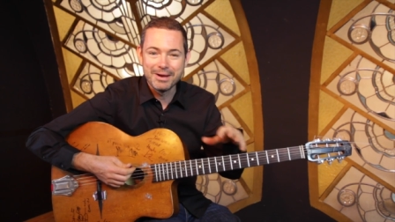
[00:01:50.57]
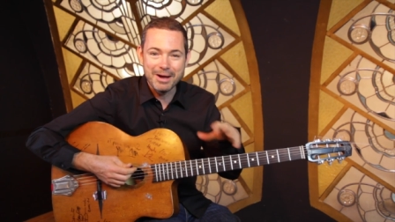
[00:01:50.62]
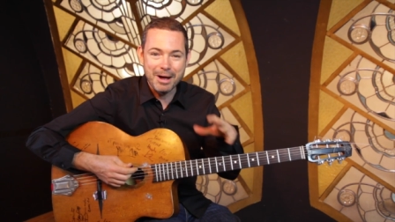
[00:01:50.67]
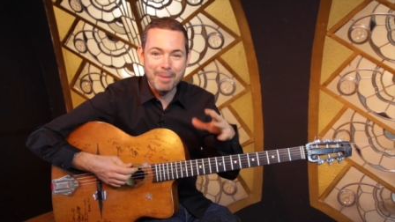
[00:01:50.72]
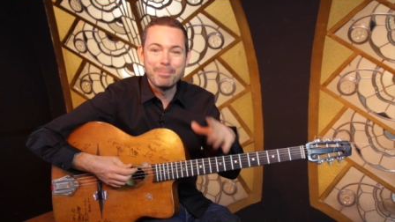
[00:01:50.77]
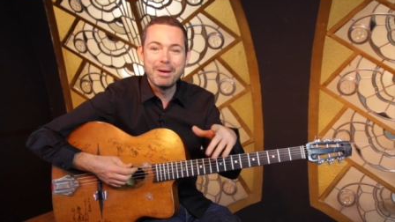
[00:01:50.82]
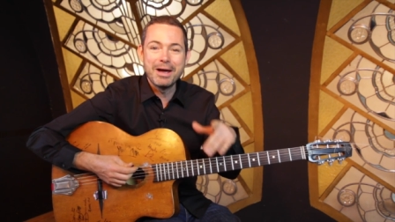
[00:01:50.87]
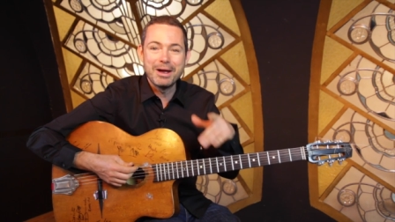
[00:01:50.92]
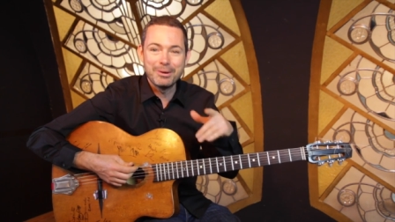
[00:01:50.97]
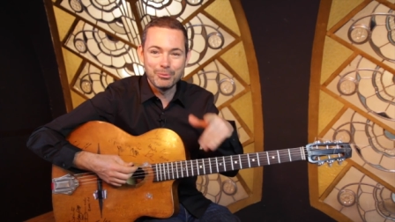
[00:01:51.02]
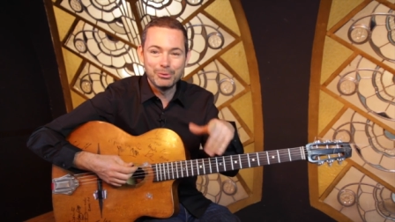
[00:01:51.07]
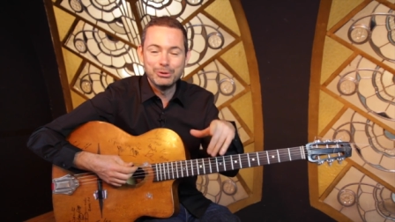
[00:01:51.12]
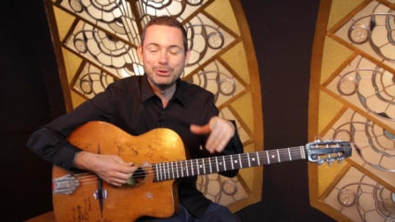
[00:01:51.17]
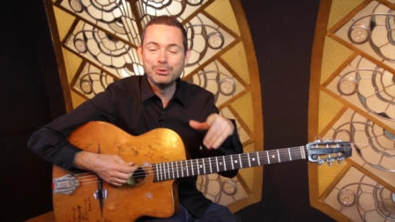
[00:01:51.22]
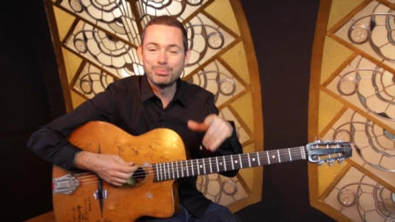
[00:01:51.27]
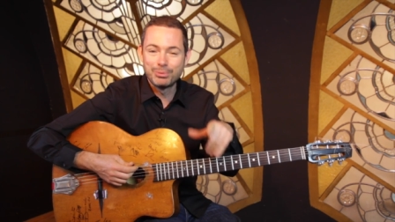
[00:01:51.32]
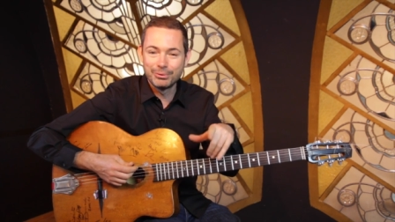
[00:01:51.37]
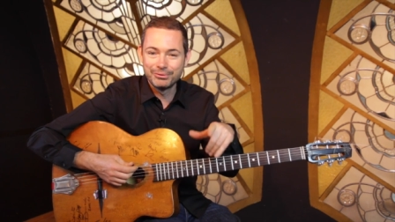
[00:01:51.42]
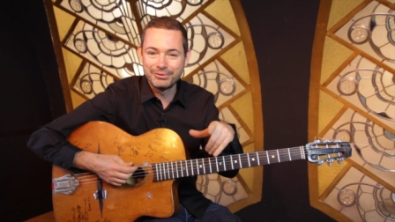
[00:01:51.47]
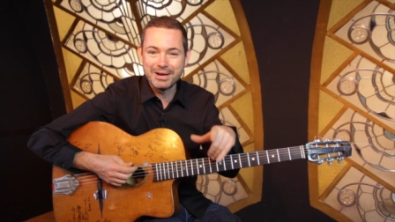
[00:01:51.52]
I bet when you
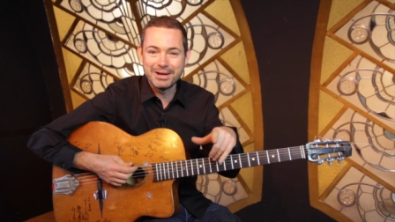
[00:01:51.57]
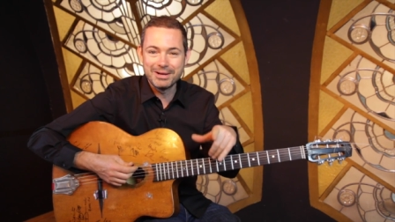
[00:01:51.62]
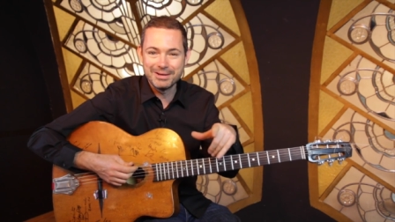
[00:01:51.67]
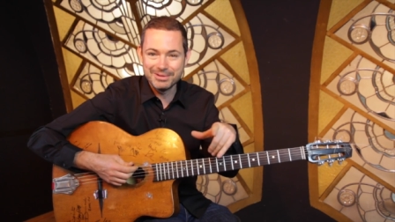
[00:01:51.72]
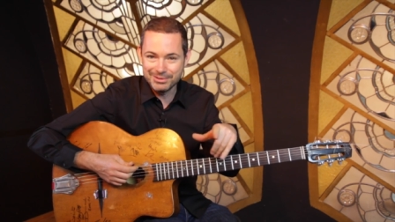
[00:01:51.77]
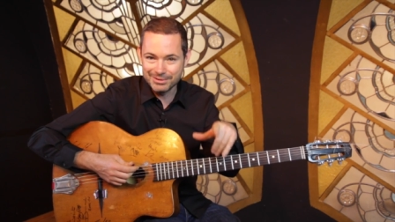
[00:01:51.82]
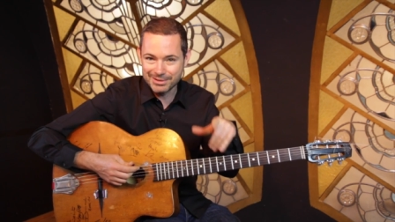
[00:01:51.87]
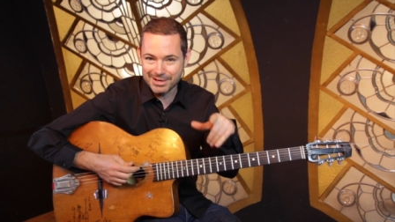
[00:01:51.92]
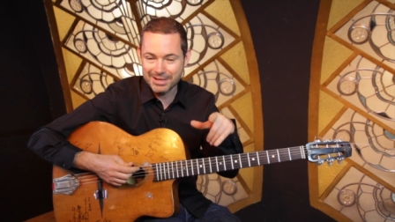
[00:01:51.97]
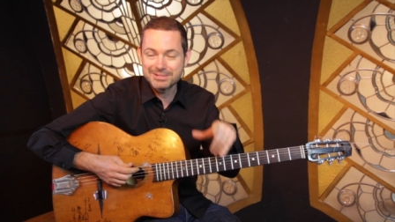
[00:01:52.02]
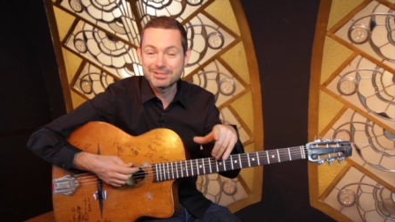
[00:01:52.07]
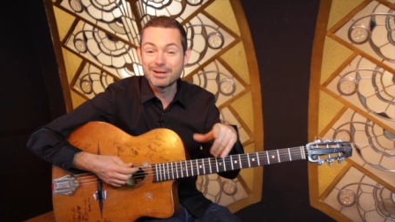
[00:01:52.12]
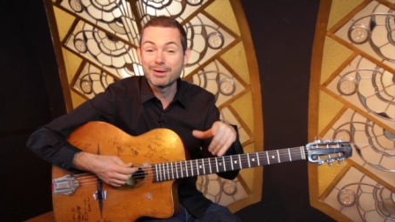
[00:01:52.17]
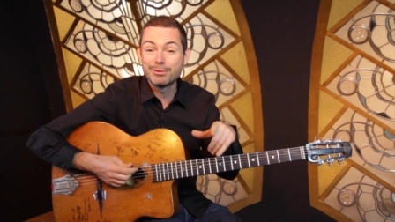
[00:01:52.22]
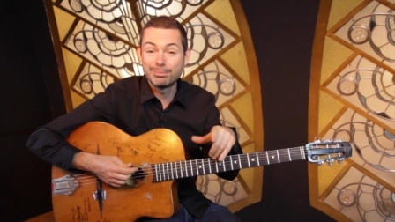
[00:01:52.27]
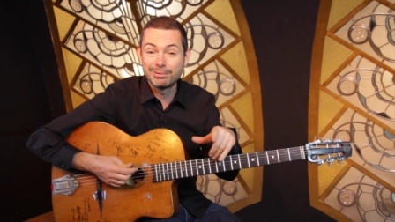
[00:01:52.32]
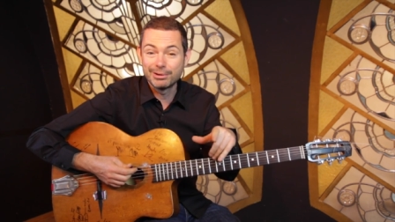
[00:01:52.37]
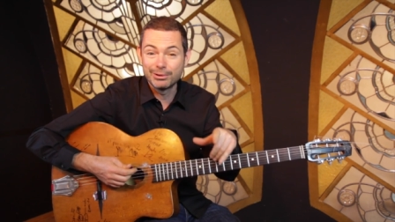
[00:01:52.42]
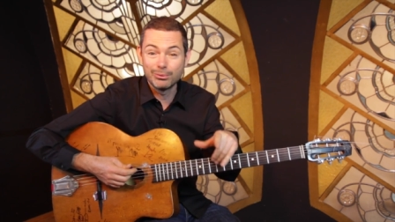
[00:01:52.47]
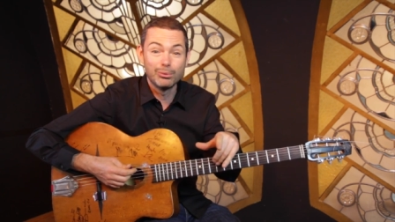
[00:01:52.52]
put that in your next time
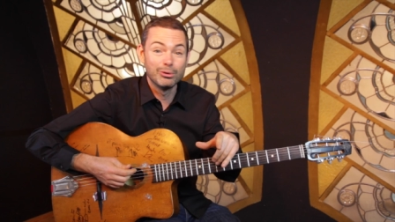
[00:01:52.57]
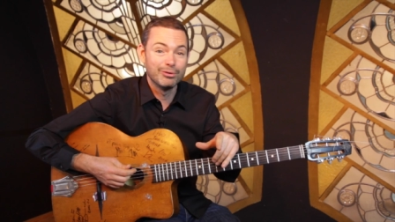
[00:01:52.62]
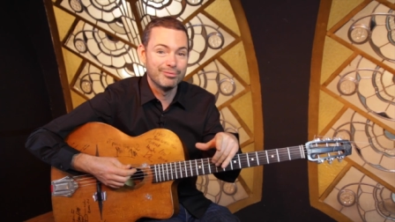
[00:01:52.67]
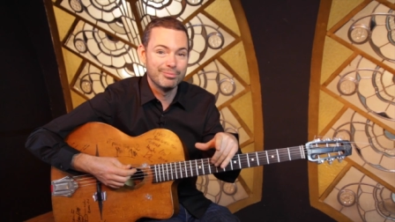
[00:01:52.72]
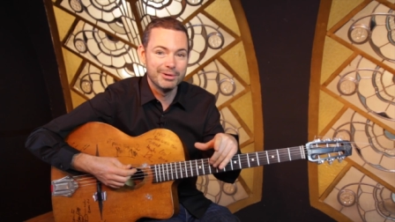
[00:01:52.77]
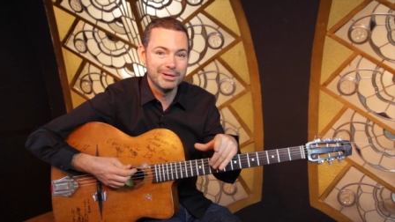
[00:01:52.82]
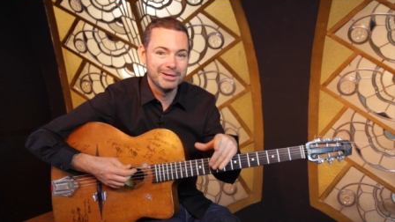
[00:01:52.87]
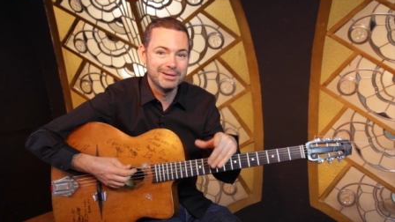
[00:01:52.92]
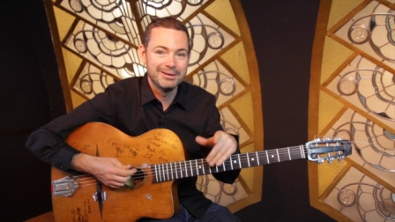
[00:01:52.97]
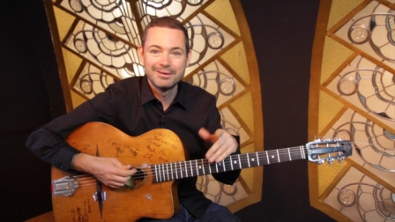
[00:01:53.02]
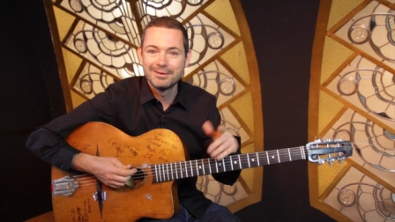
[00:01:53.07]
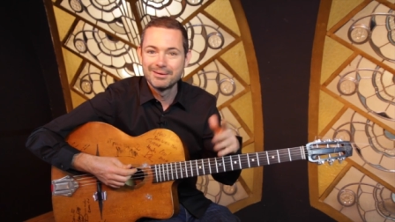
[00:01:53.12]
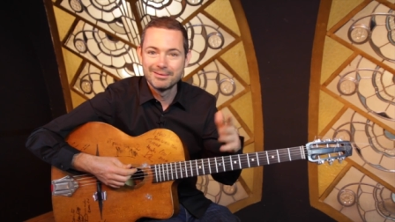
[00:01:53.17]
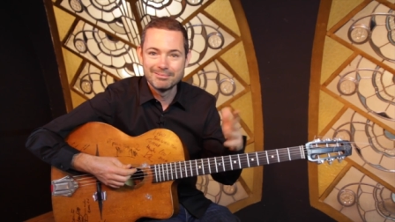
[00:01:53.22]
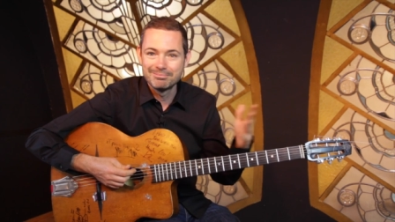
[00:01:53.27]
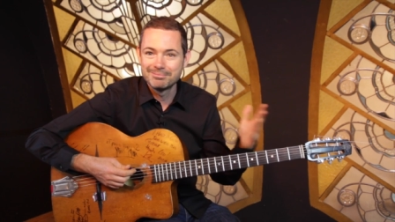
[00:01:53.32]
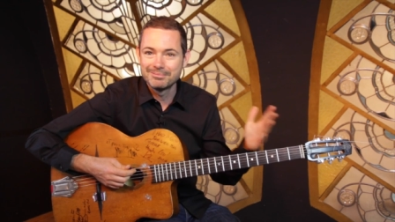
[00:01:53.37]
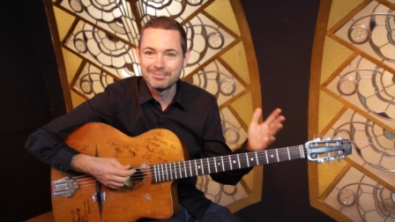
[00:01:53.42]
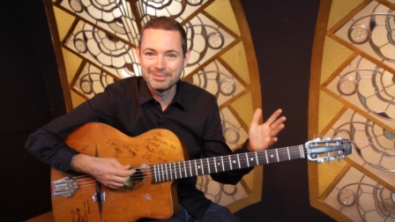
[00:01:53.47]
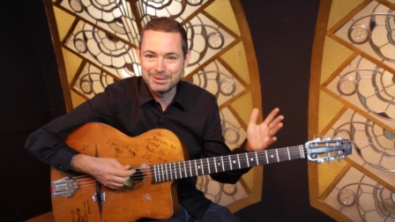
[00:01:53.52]
you play all of me,
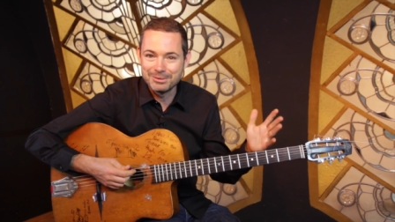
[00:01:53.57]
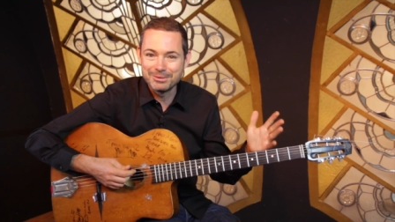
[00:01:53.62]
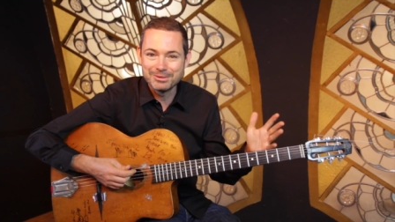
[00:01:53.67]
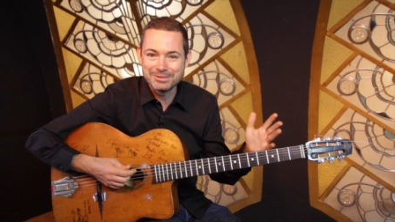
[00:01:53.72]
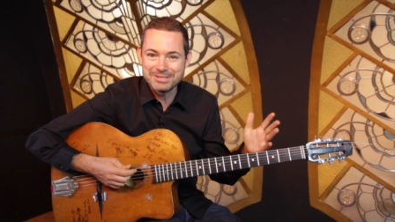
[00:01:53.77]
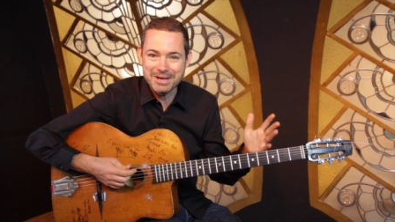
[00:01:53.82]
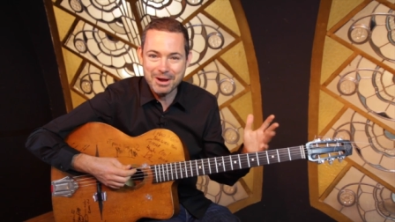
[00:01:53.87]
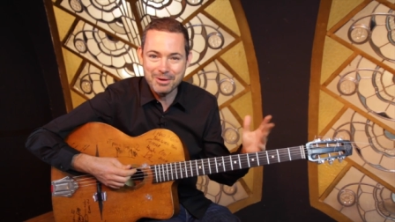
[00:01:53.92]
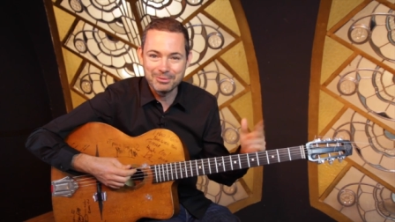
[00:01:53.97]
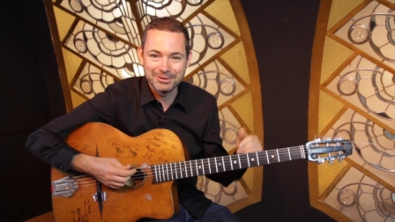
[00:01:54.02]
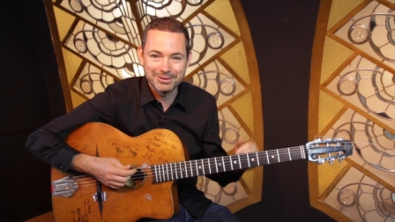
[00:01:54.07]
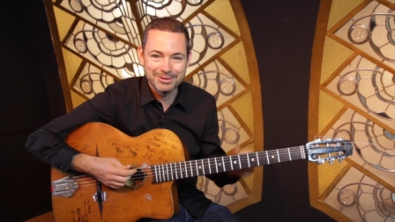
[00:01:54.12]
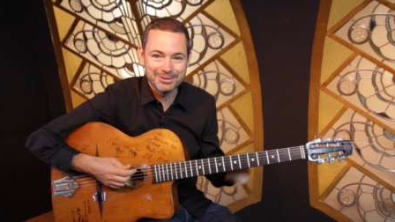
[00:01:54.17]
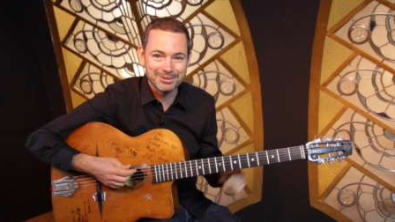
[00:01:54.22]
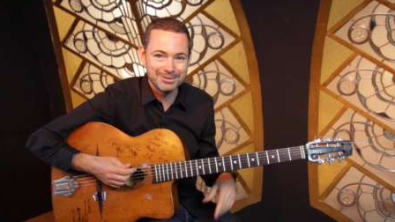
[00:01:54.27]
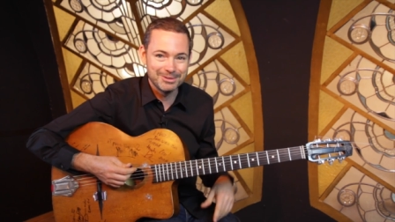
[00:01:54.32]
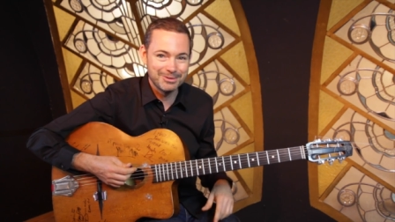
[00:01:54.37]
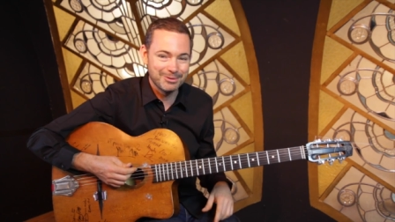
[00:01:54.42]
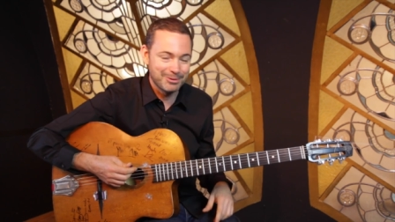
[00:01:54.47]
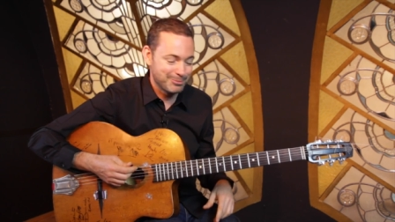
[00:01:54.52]
it'll sound
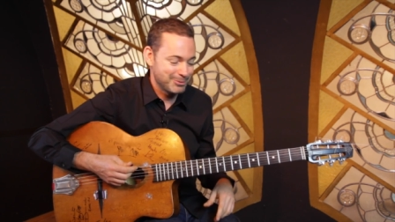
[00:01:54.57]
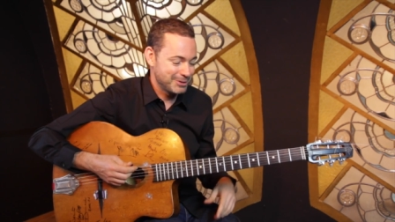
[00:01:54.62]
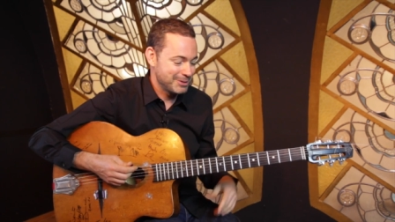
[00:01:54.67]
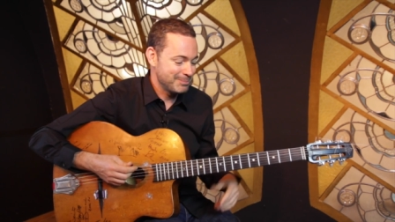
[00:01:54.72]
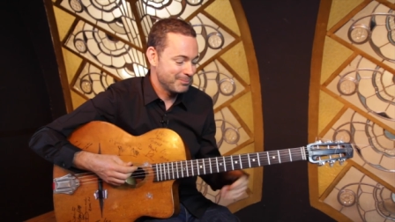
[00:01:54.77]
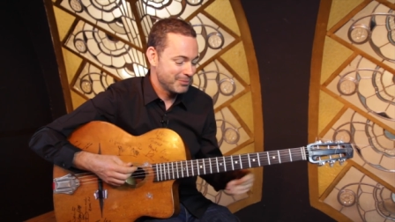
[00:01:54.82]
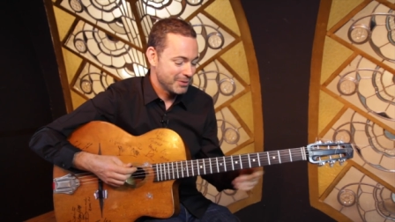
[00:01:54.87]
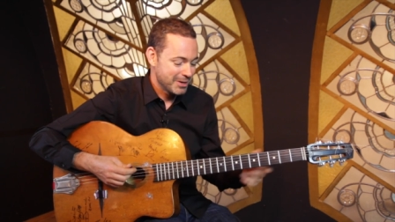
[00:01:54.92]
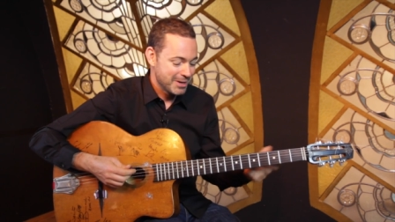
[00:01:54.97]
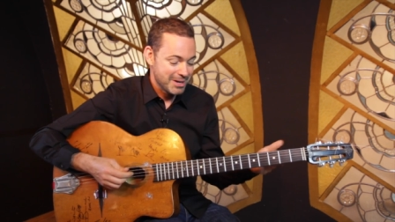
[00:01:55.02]
good, you know what I mean?